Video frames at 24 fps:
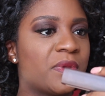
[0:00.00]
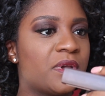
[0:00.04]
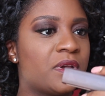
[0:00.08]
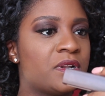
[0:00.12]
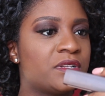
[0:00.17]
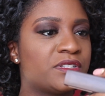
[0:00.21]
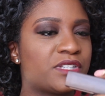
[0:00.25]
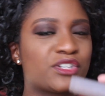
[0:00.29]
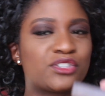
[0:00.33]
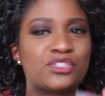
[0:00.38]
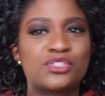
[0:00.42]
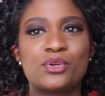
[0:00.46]

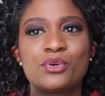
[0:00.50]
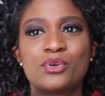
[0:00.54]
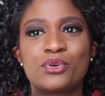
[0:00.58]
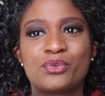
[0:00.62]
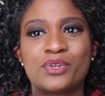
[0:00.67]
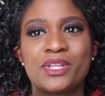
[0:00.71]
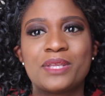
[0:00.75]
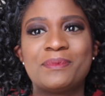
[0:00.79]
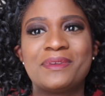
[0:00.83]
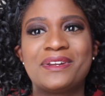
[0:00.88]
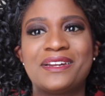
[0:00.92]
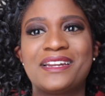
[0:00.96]
And it's like so
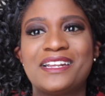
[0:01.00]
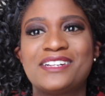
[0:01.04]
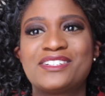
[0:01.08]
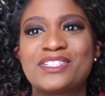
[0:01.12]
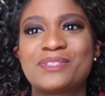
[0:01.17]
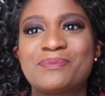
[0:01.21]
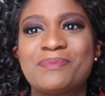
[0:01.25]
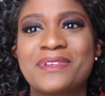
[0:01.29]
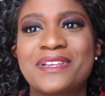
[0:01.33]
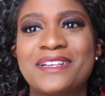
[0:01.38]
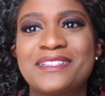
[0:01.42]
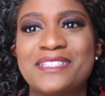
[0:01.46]
creamy today
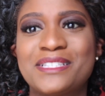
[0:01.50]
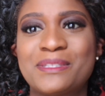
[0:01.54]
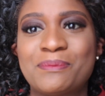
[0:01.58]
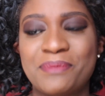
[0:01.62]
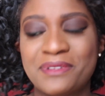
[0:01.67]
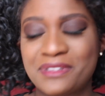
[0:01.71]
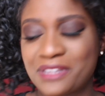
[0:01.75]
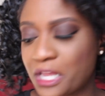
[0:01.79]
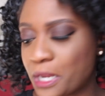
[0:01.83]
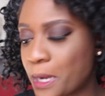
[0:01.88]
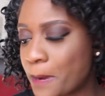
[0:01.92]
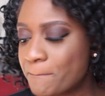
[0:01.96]
just because it's
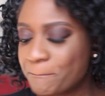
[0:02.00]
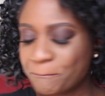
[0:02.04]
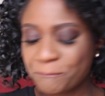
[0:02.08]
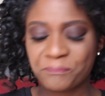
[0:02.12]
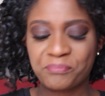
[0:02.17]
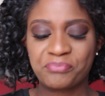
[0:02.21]
been like